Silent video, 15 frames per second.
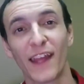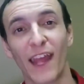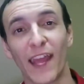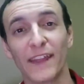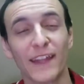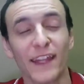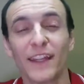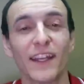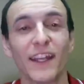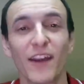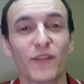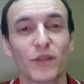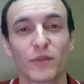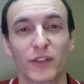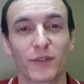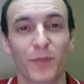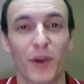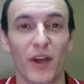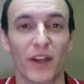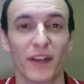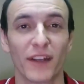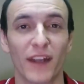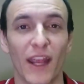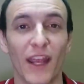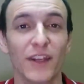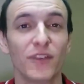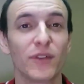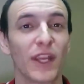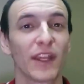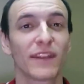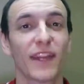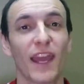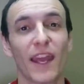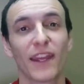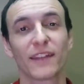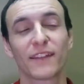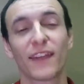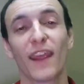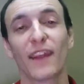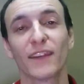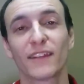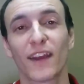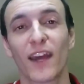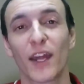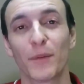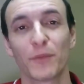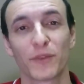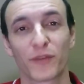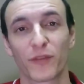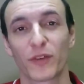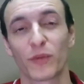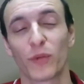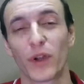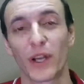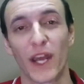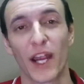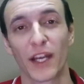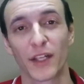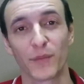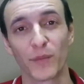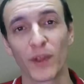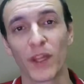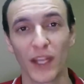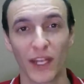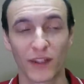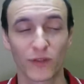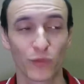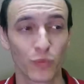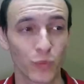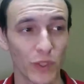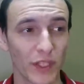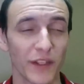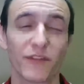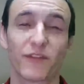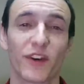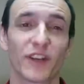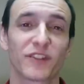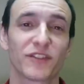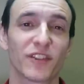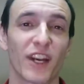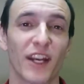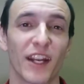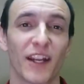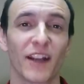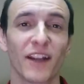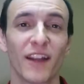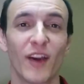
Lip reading: And then they never respond. And you get that 10 times for one item. It's really frustrating